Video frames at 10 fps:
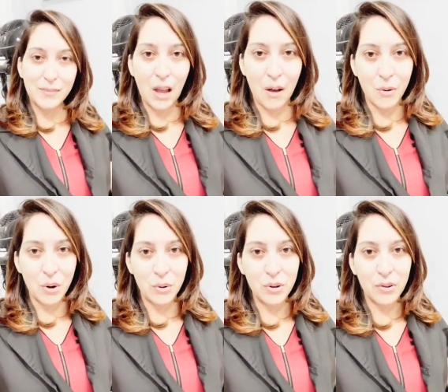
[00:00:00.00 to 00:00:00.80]
I'll
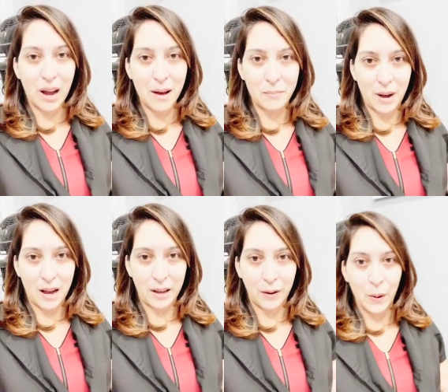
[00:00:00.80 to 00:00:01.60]
go and grab
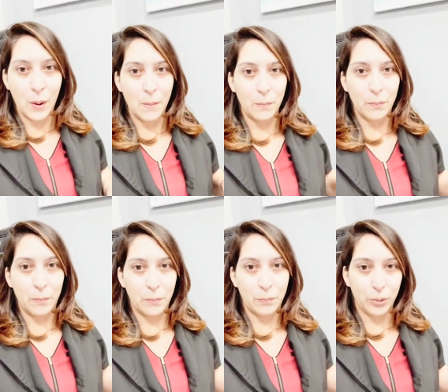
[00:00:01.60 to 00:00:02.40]
my
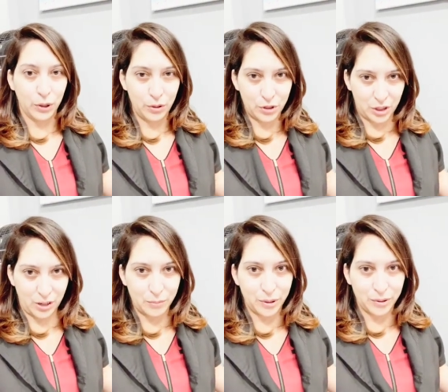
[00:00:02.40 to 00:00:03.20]
blue
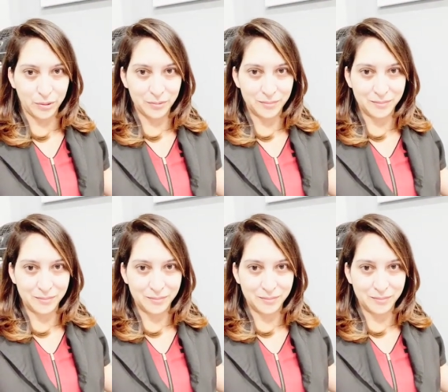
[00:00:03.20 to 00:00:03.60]
shampoo.